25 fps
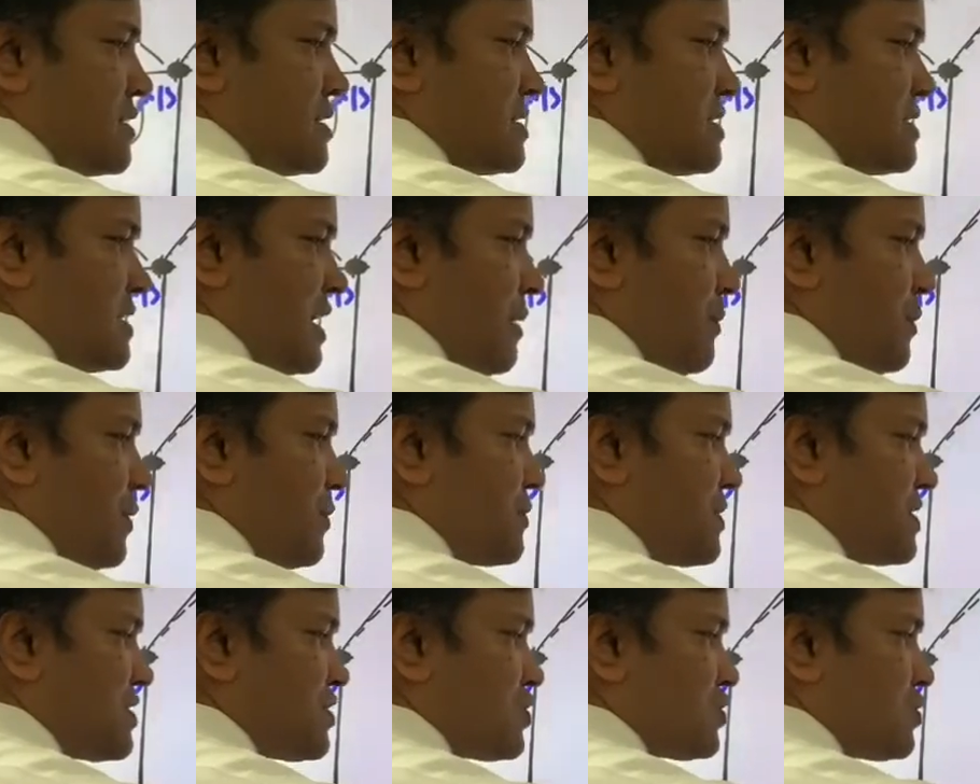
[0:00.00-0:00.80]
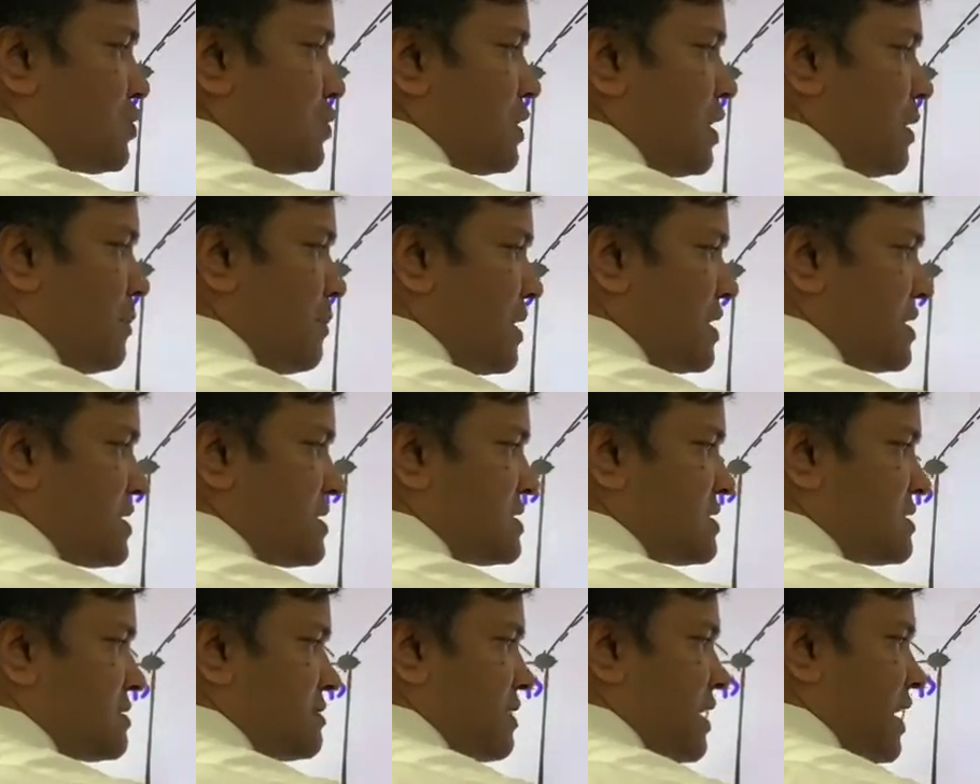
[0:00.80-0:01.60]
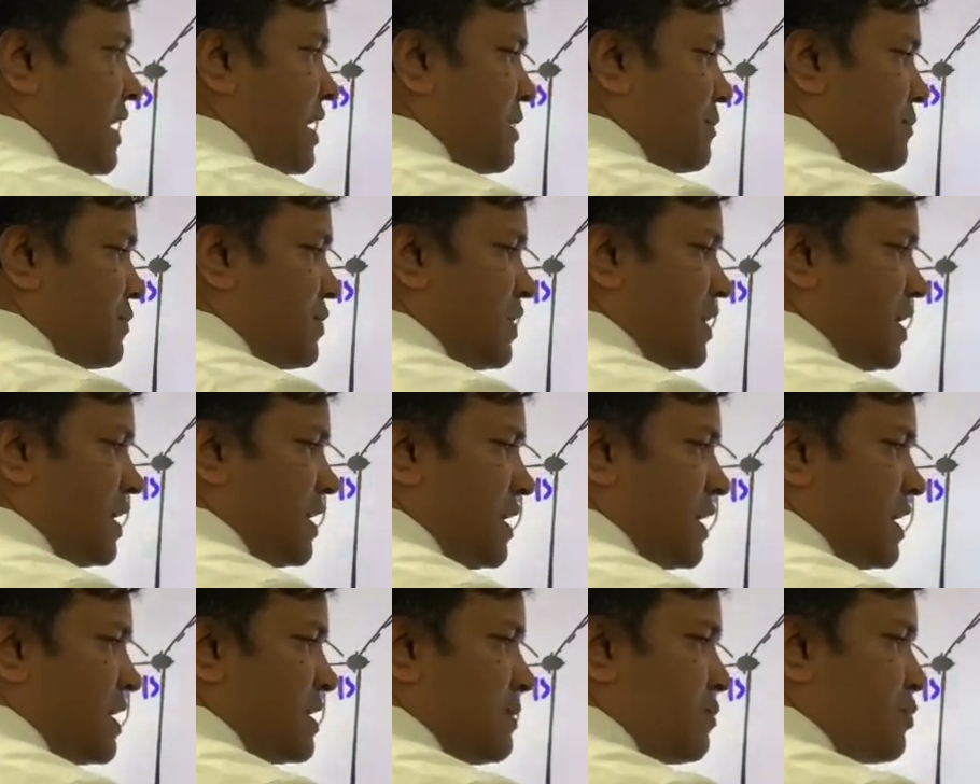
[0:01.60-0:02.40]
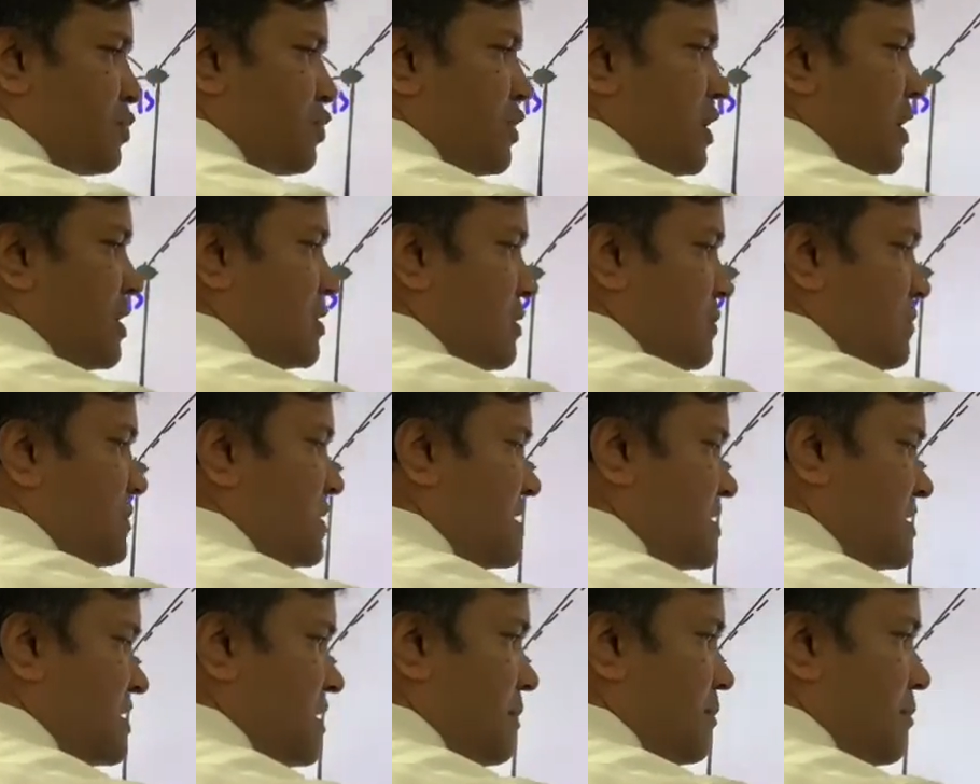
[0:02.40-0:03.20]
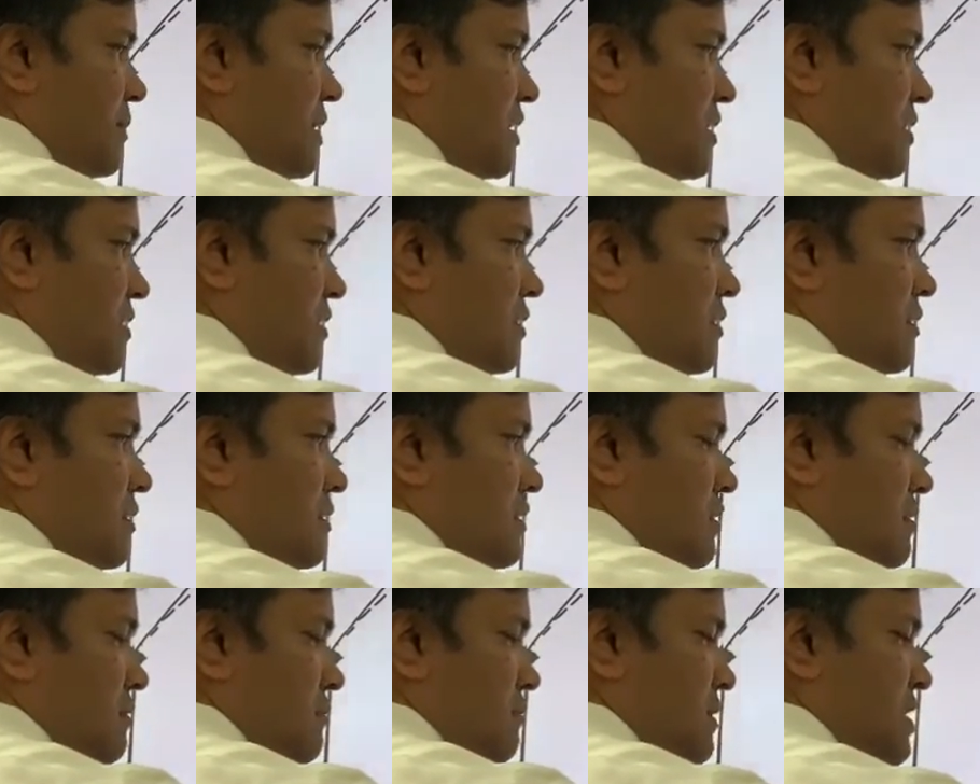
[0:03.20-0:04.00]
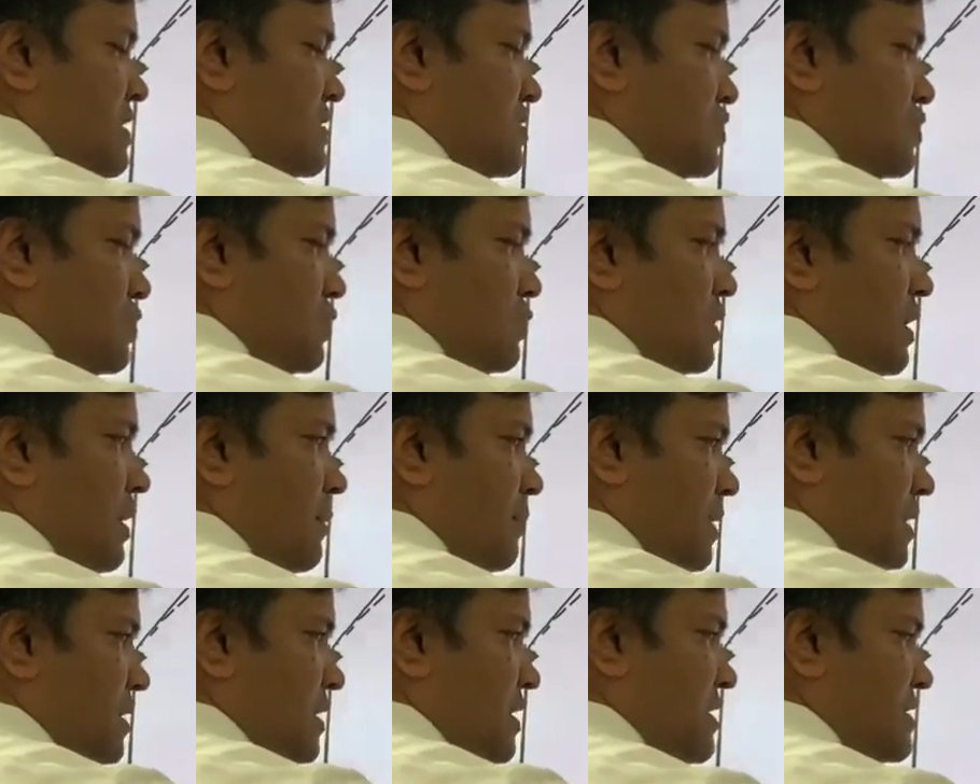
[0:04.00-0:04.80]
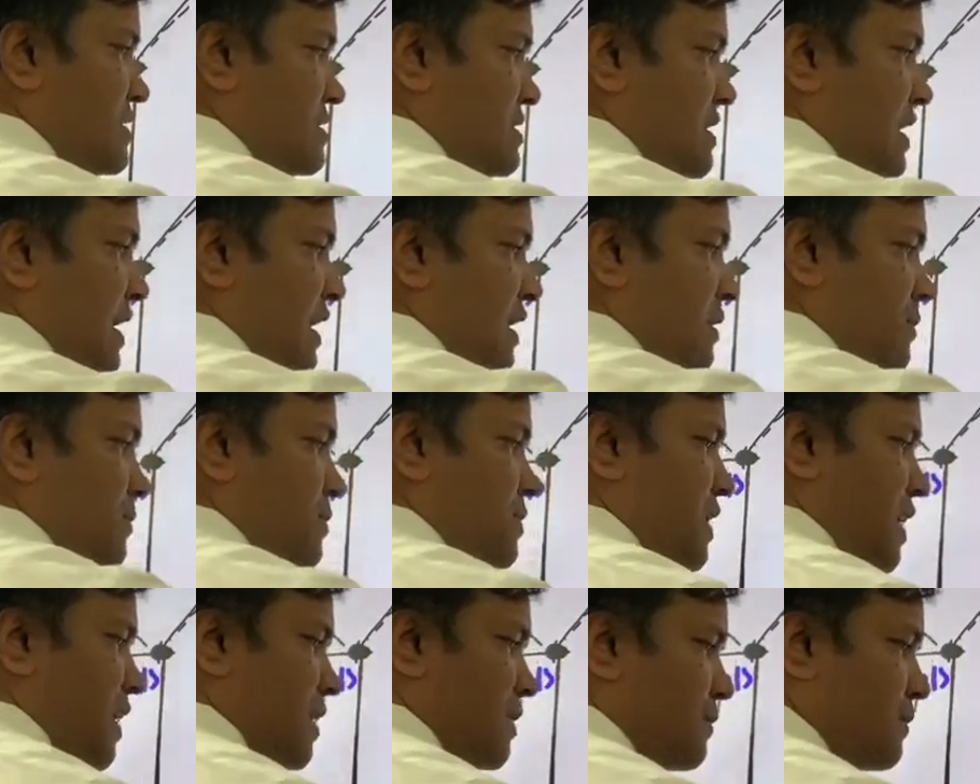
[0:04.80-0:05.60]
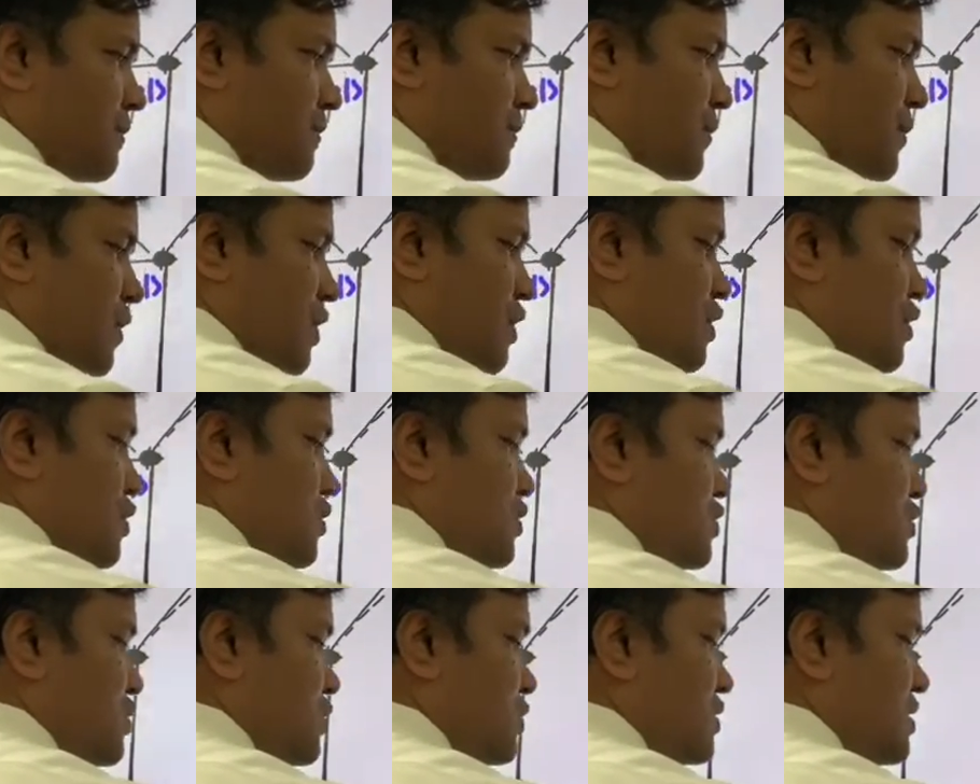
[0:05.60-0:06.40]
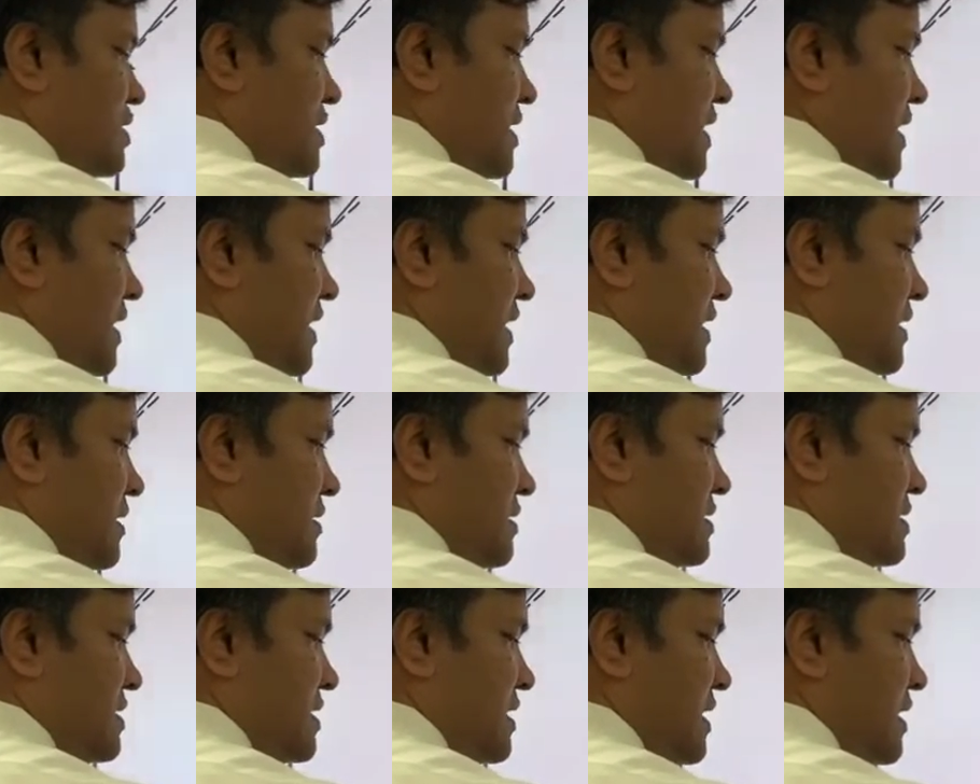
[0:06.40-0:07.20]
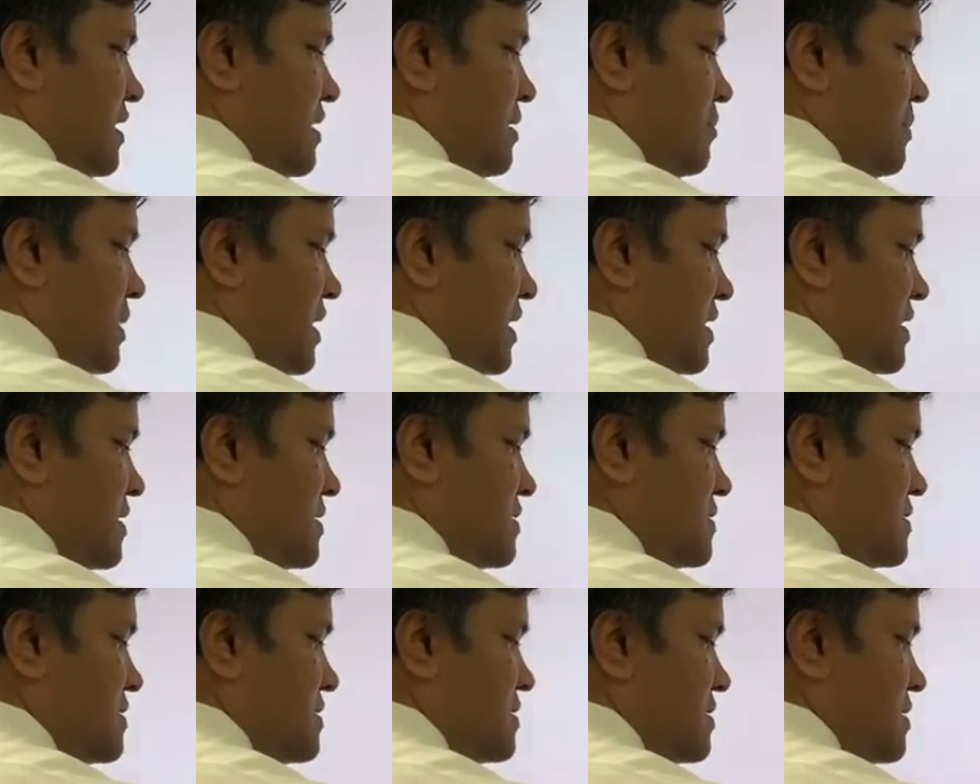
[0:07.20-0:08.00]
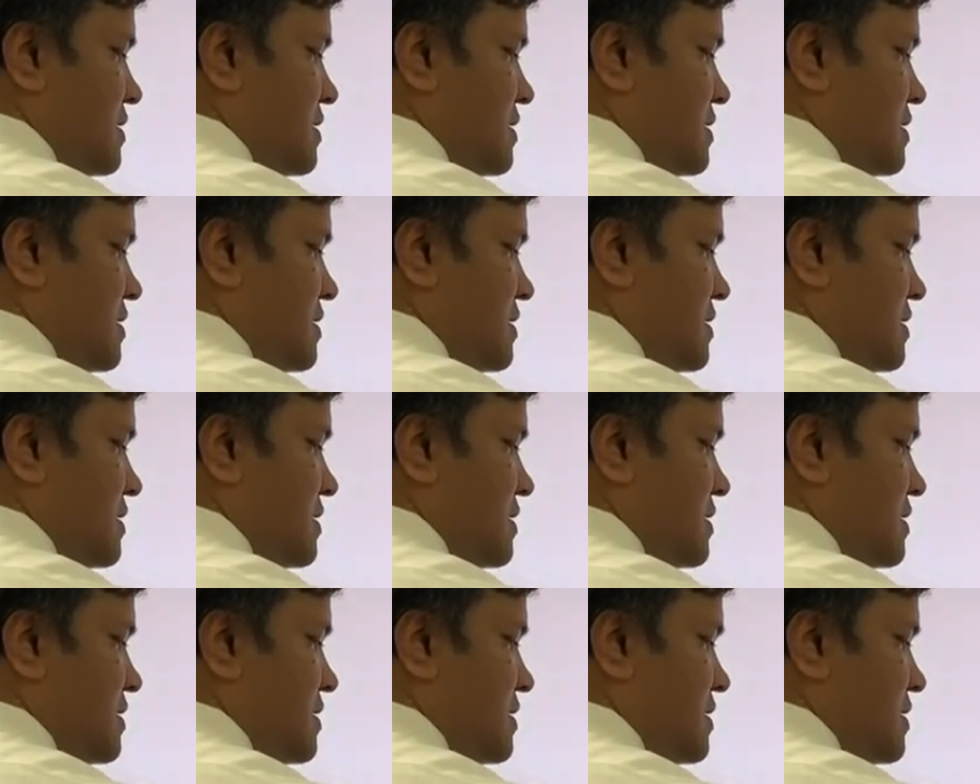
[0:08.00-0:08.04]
the sum of these two number is negative 3 and the product of this number this two number is negative 10 so t t minus